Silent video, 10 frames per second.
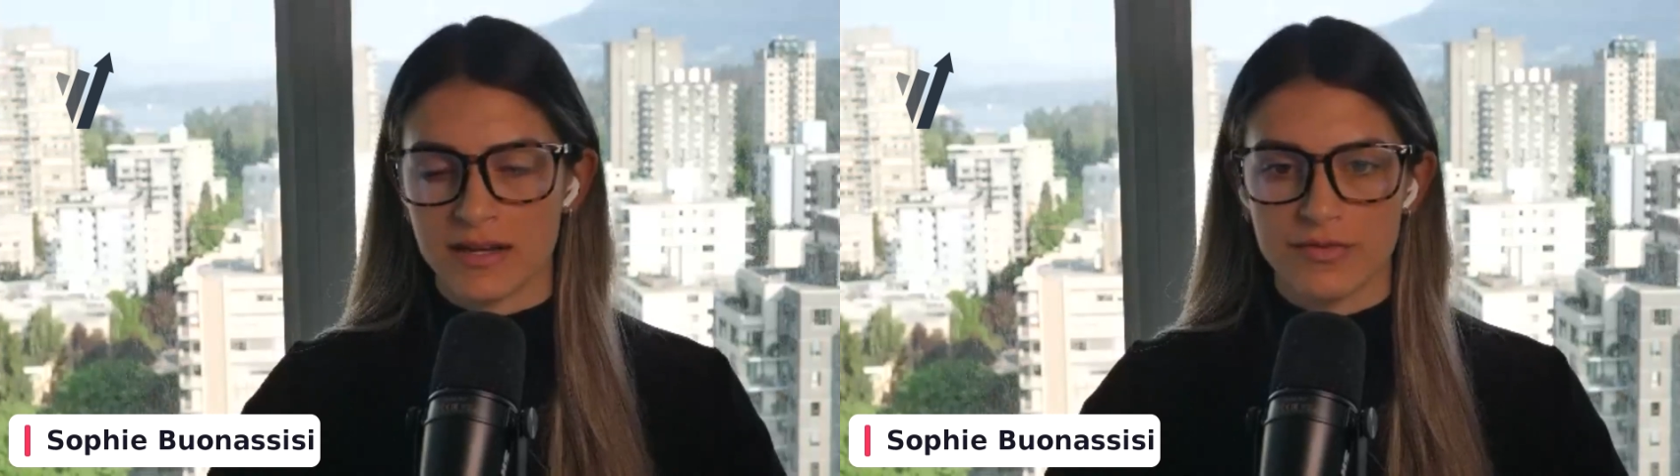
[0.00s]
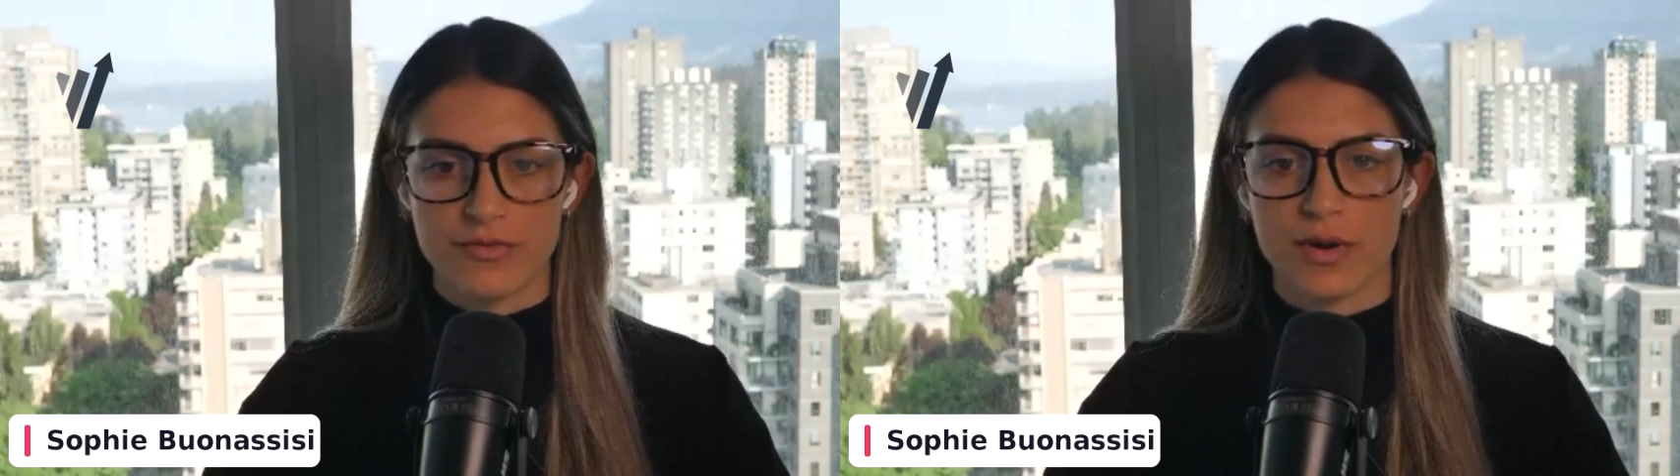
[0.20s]

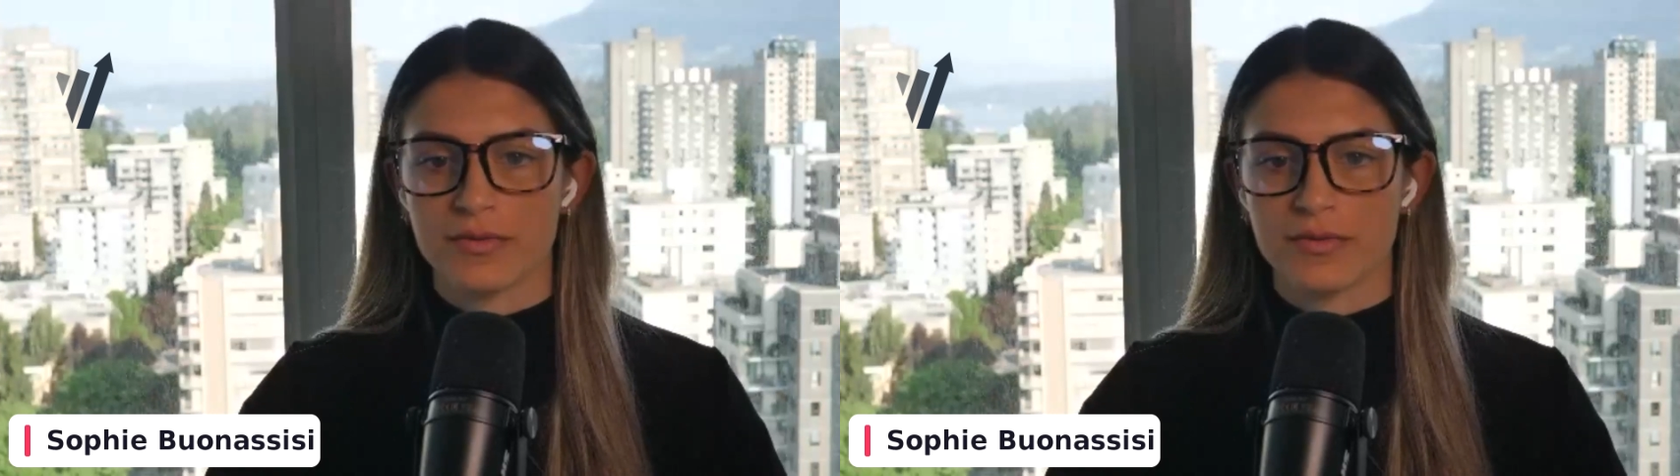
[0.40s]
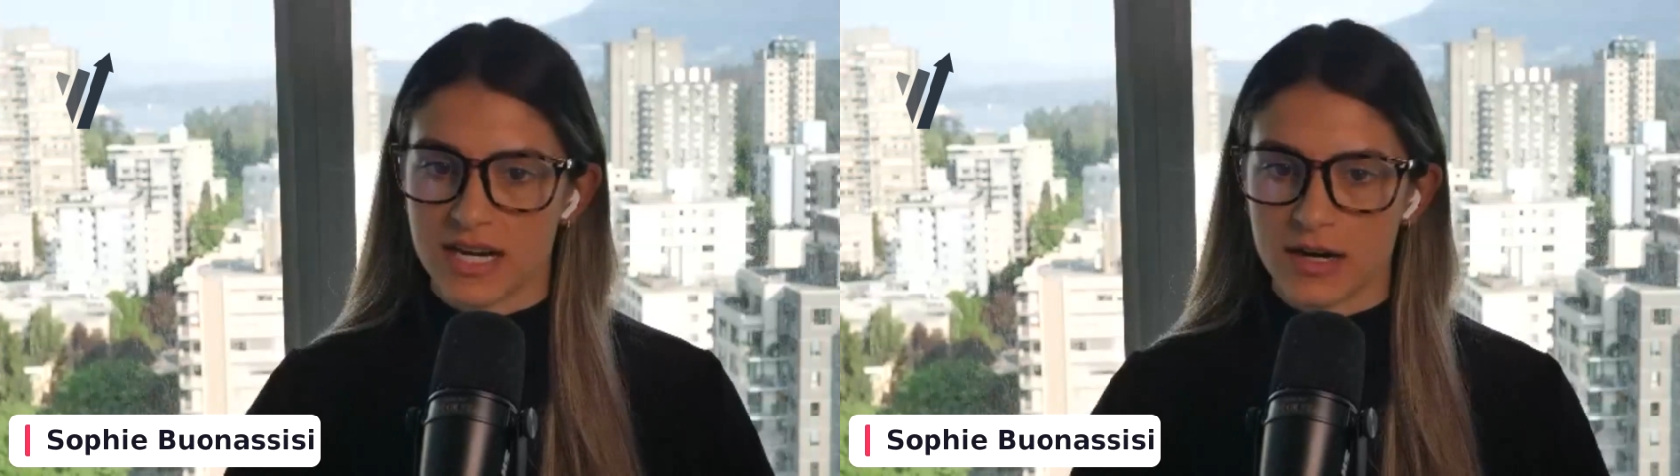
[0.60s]
throughout the
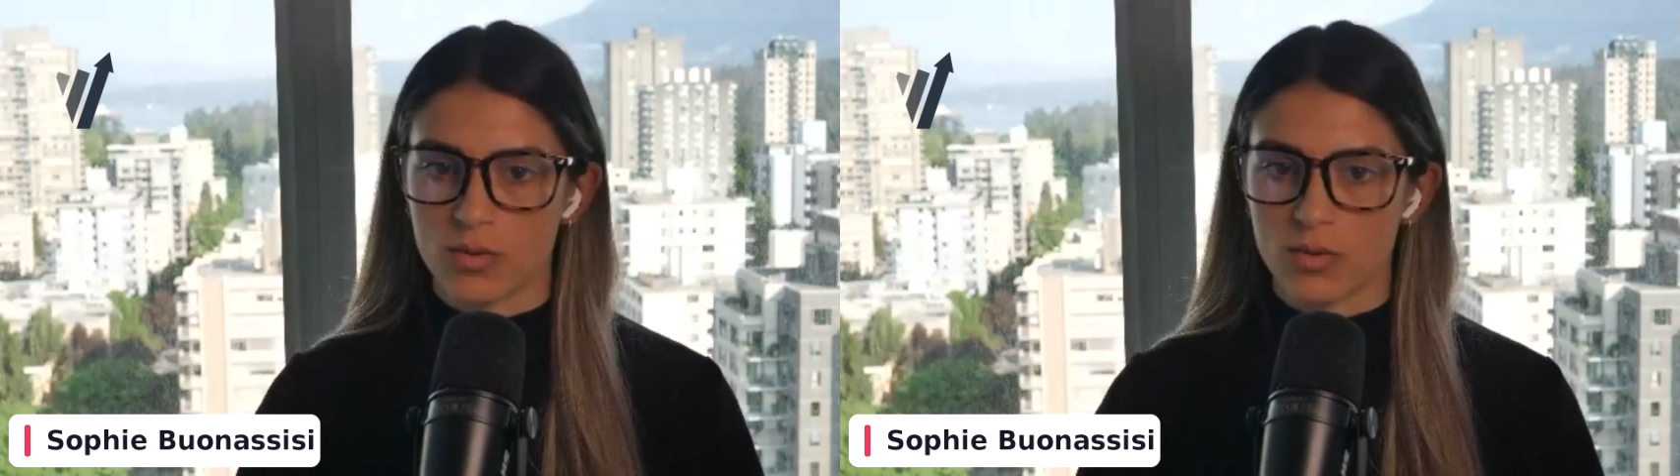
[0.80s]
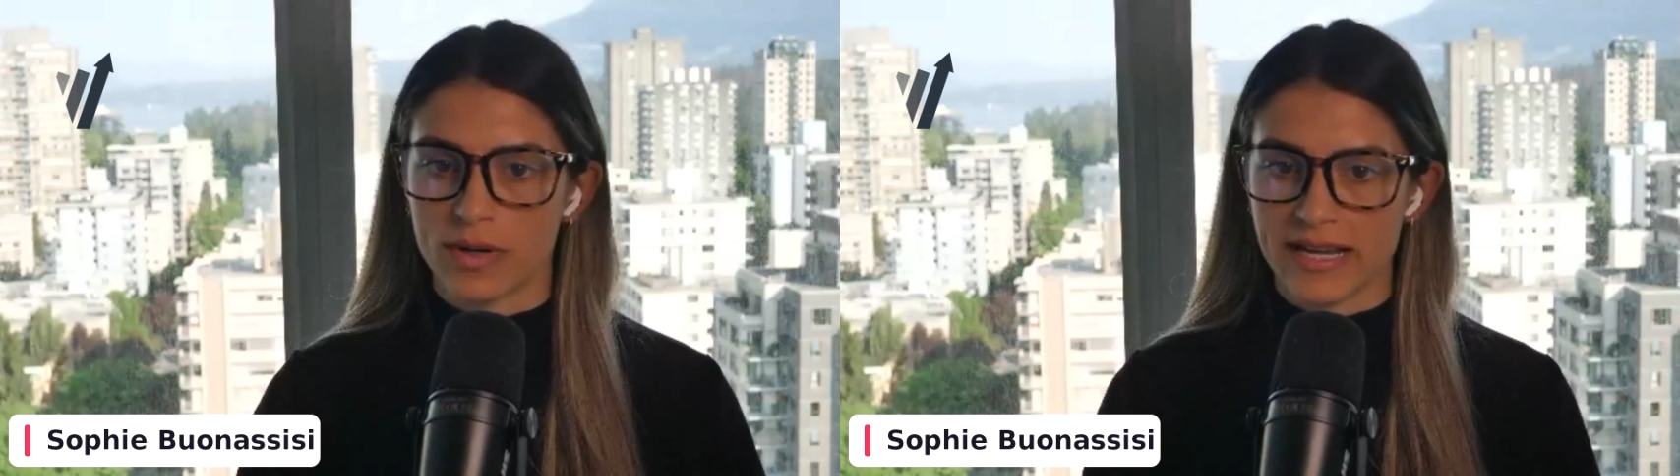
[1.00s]
entire
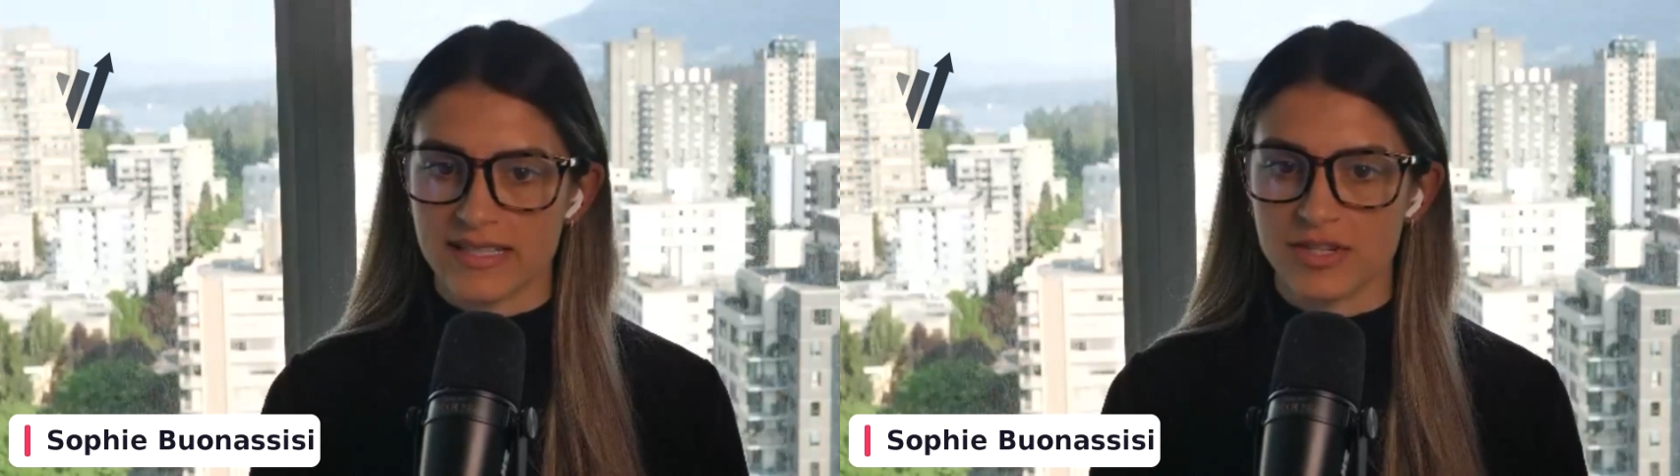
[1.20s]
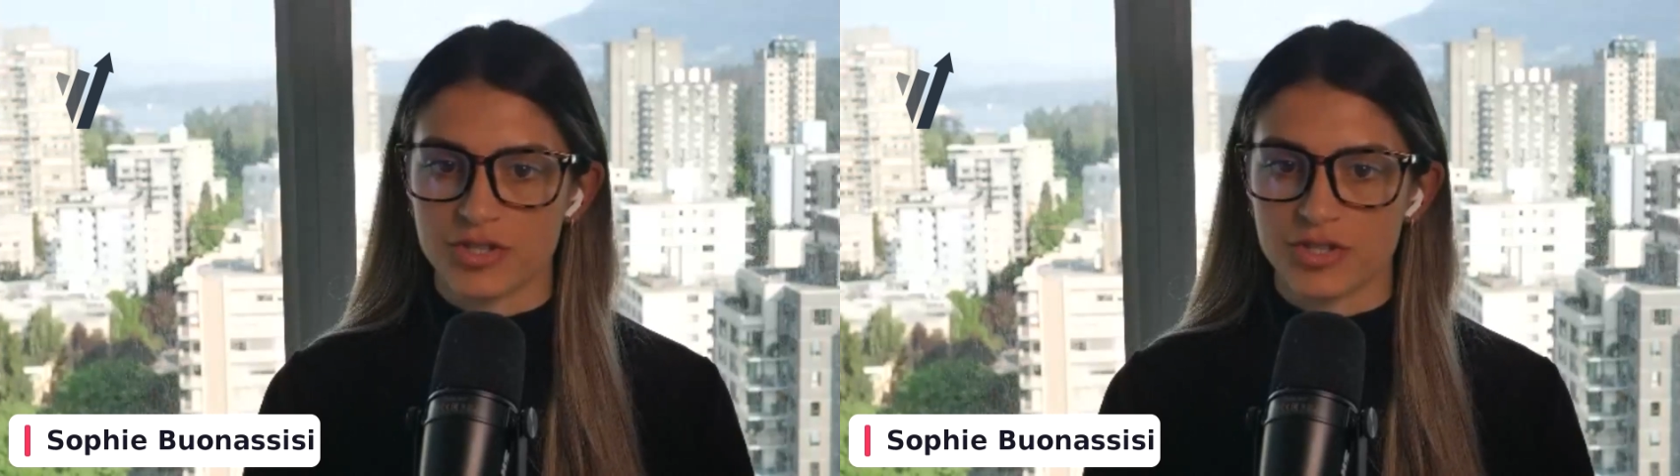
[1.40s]

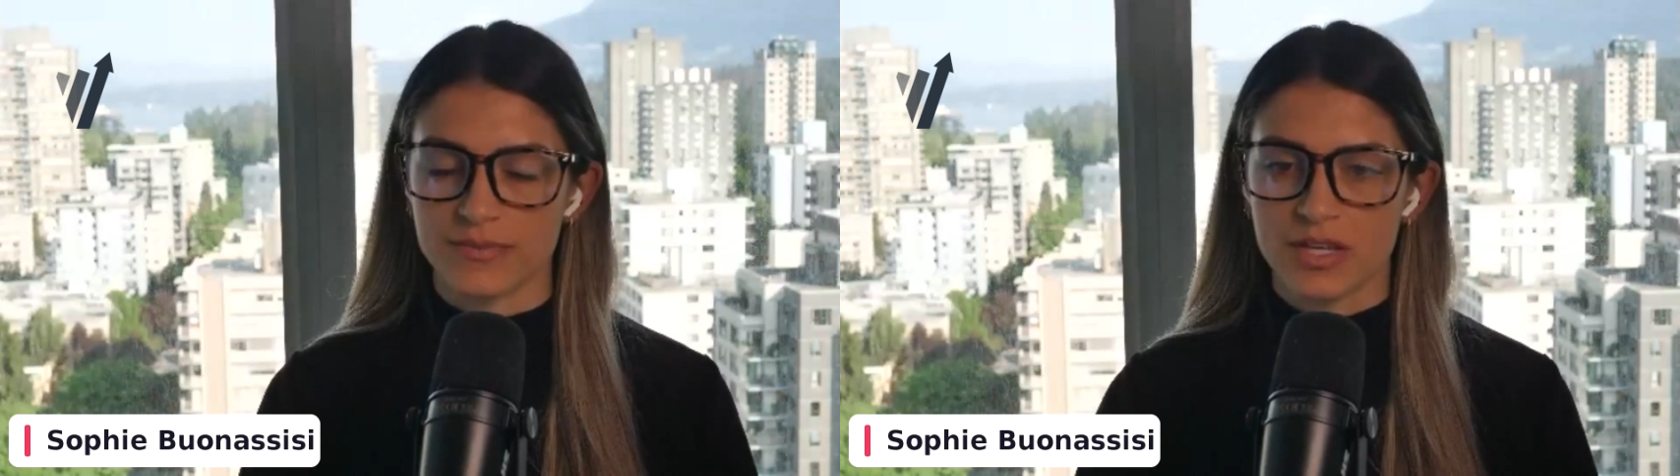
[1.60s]
organization.